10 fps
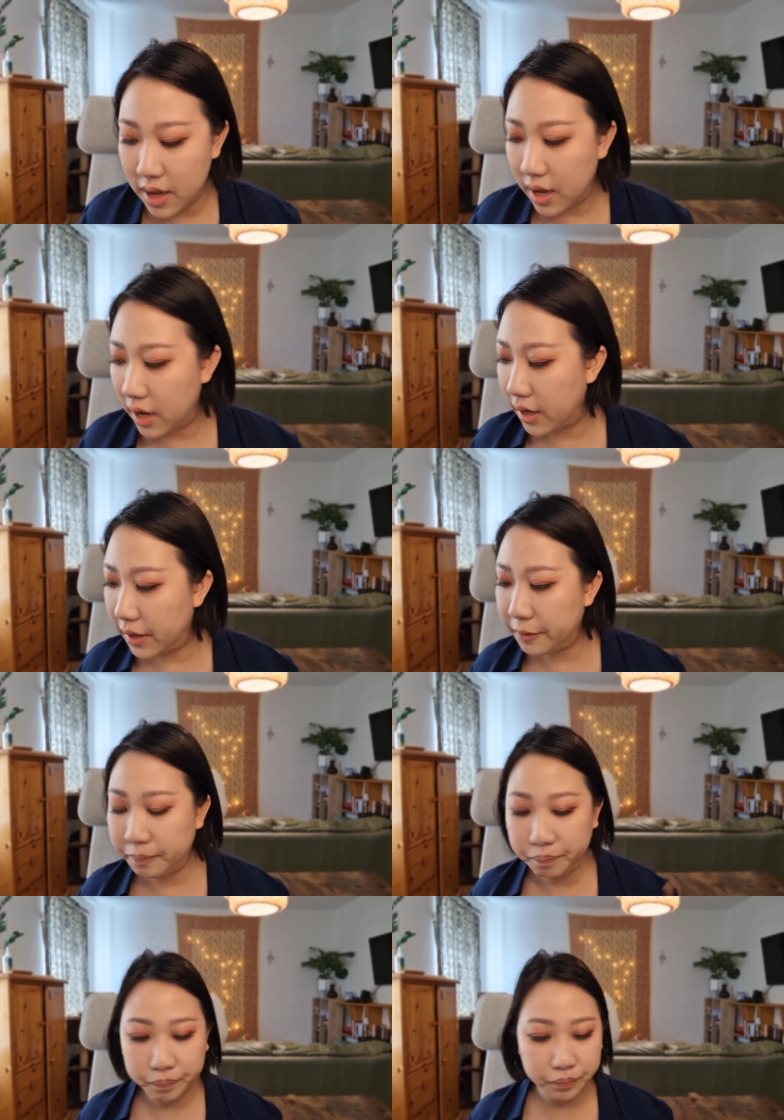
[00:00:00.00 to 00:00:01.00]

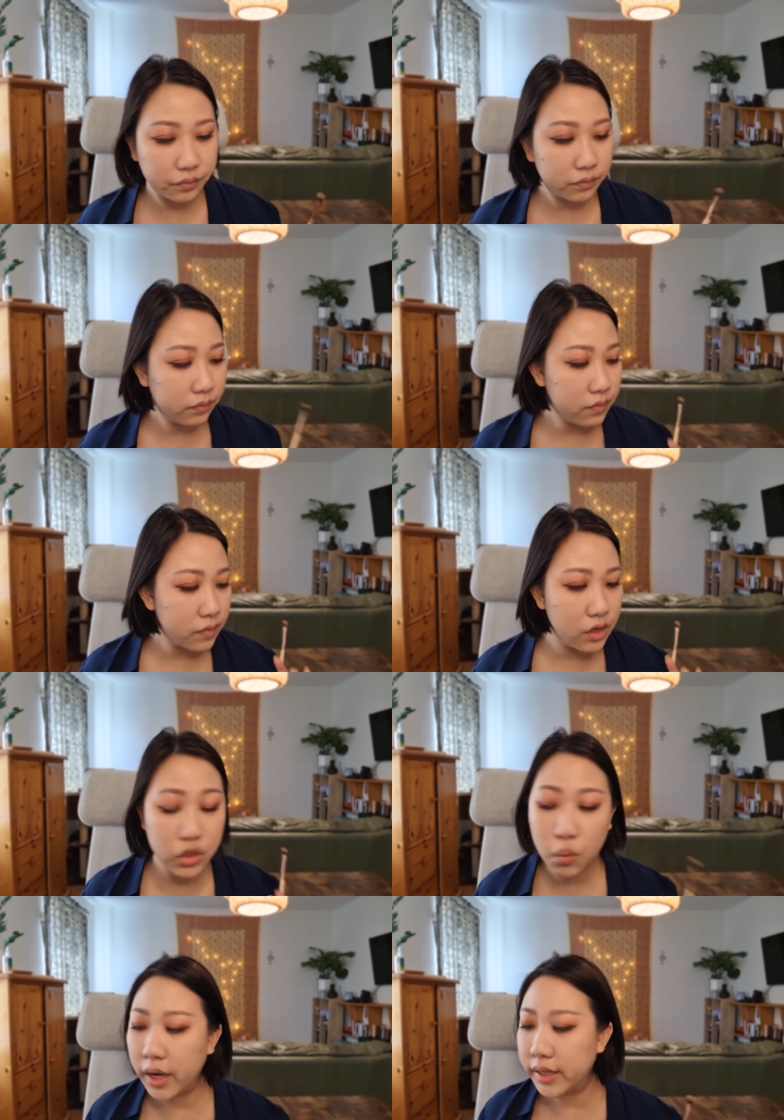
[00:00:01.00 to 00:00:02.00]
So
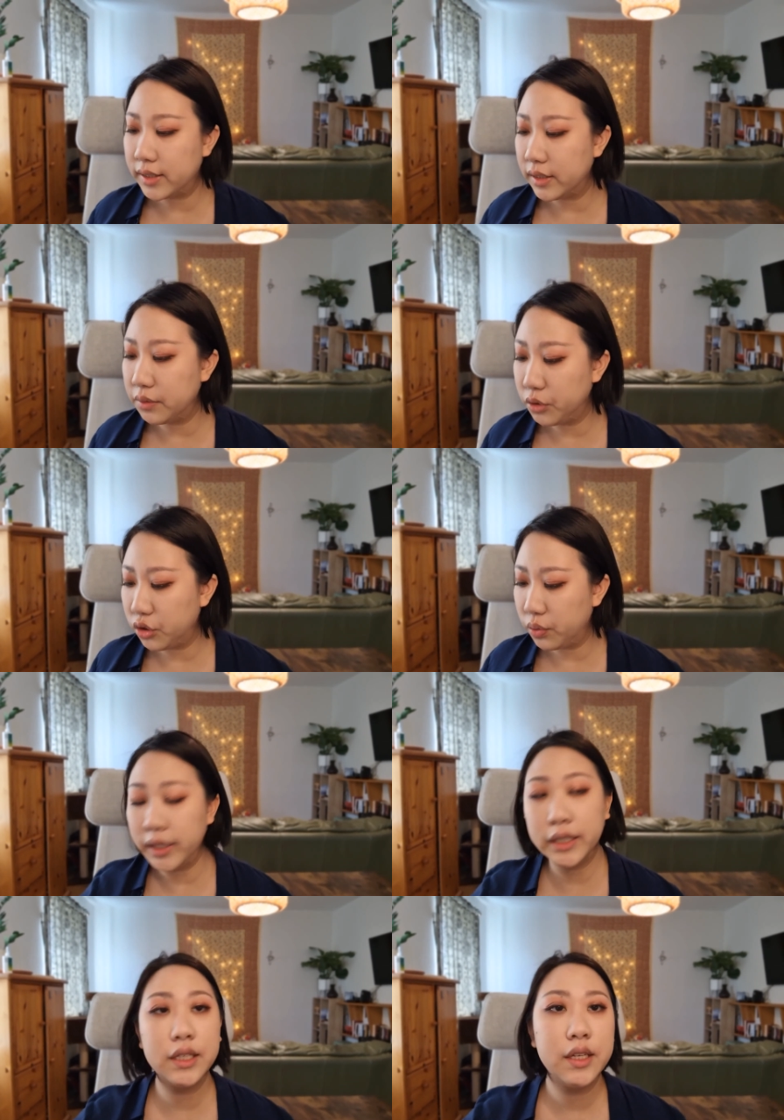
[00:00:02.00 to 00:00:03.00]
what I see them
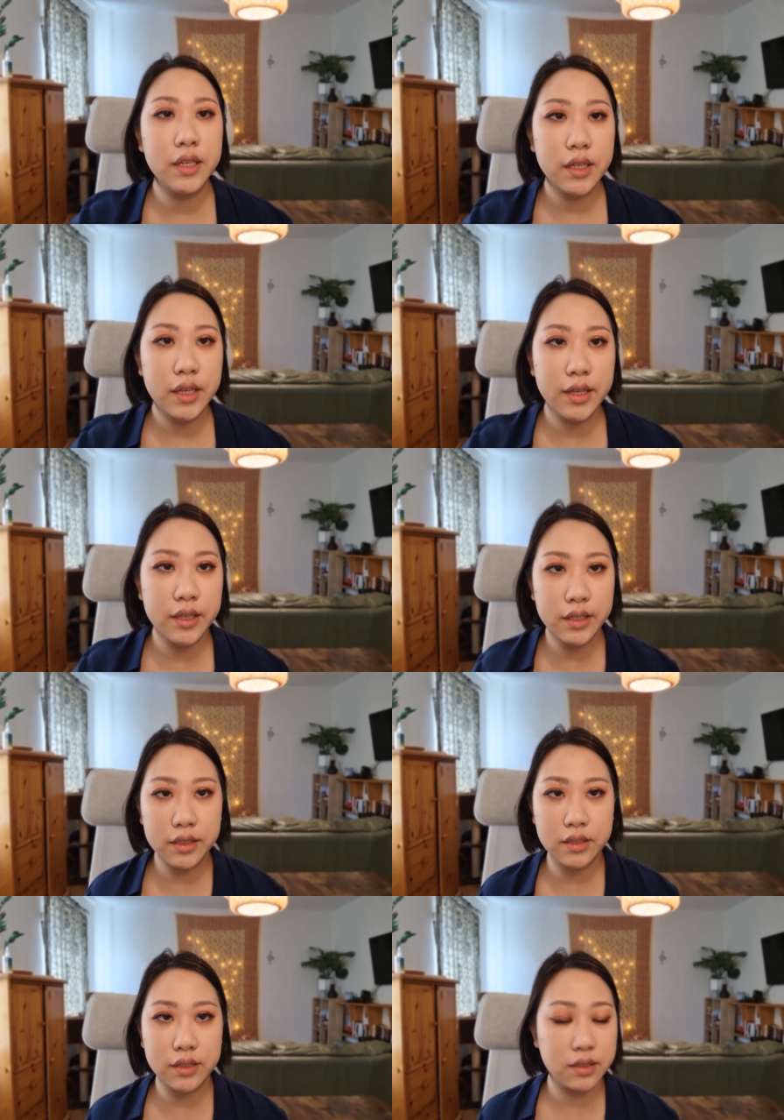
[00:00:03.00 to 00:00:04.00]
doing
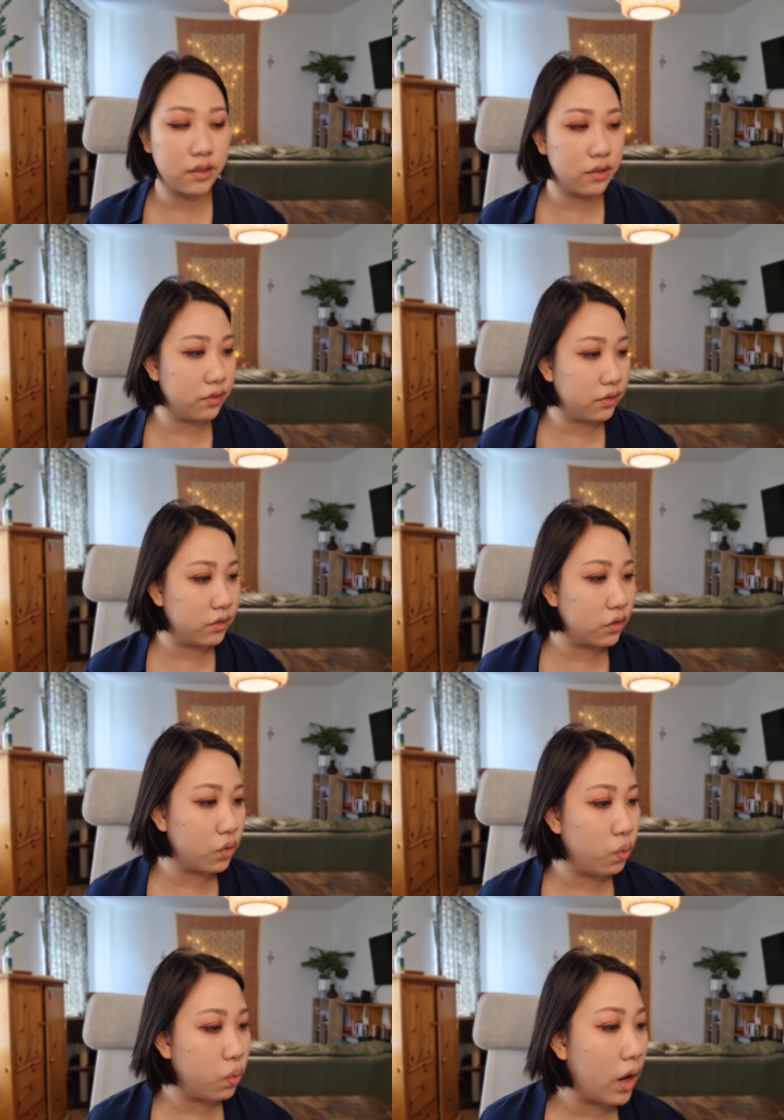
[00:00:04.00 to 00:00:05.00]
is
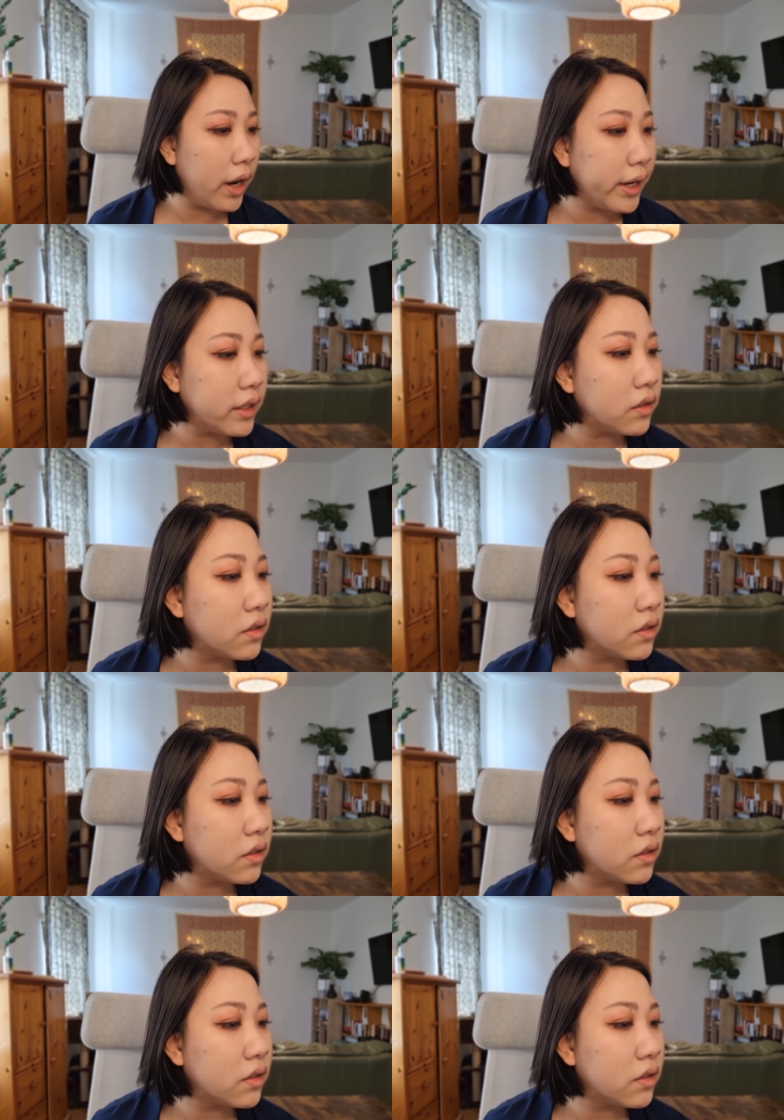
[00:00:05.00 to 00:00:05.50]
quite...